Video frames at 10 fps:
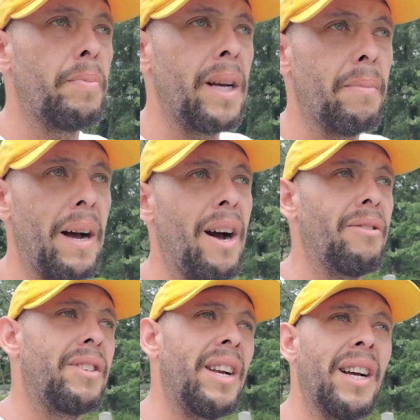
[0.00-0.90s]
be
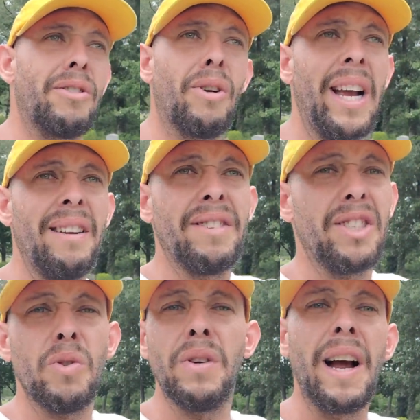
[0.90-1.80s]
about uh, graves
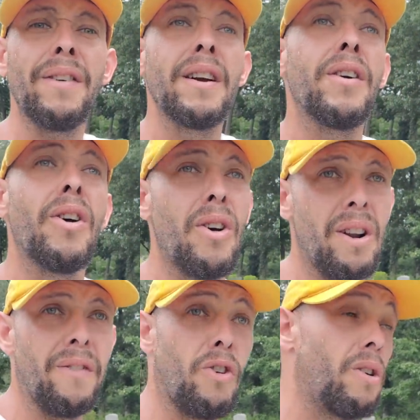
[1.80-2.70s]
that you never even heard
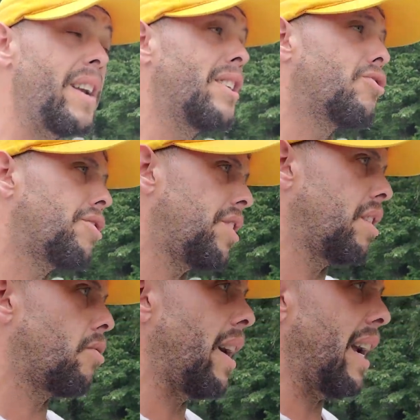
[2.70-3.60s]
of, or interesting
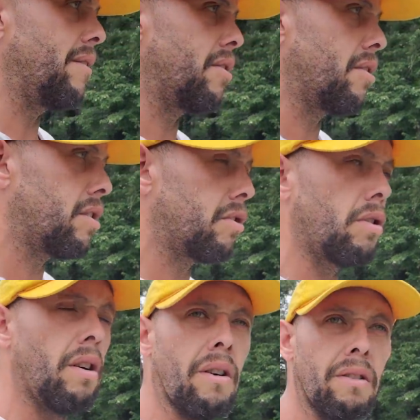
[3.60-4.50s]
graves, or,
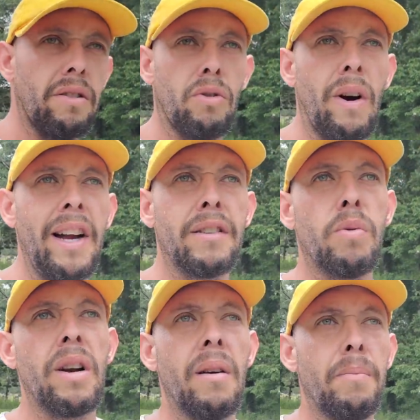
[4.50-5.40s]
or graves
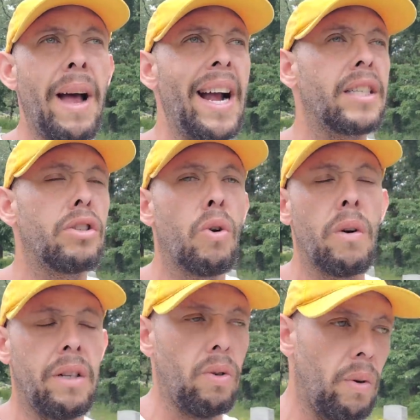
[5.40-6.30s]
with a
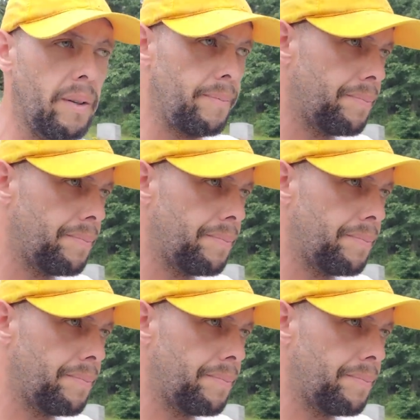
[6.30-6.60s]
backstory to it.